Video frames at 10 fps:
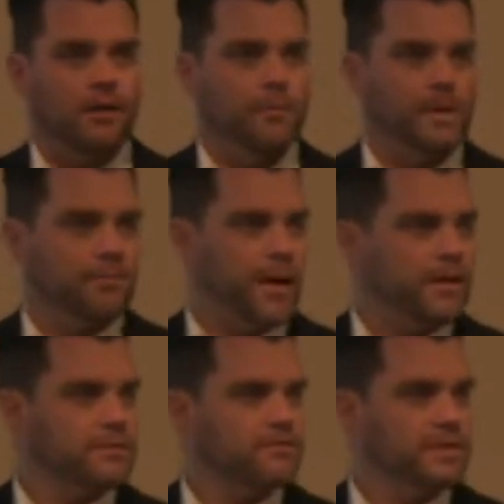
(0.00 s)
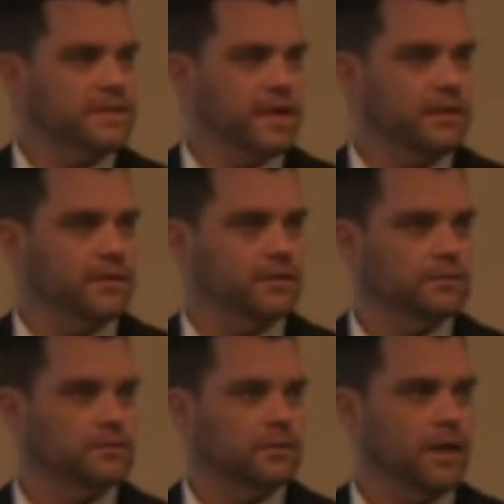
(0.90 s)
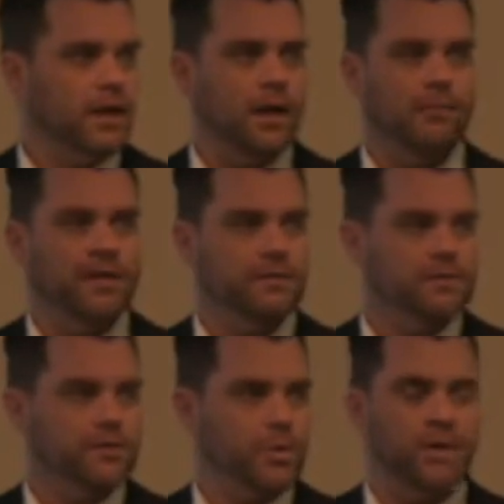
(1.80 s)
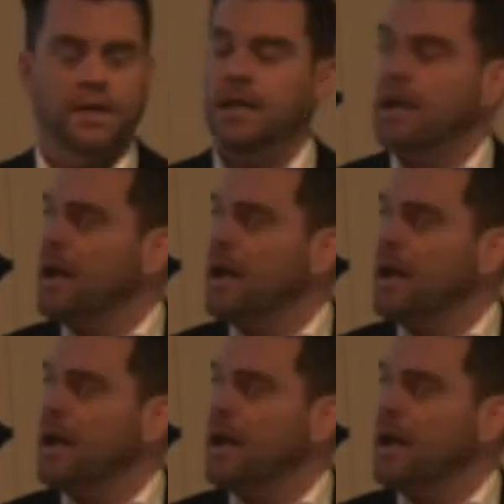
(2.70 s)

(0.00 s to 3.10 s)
big box retailer in Germany.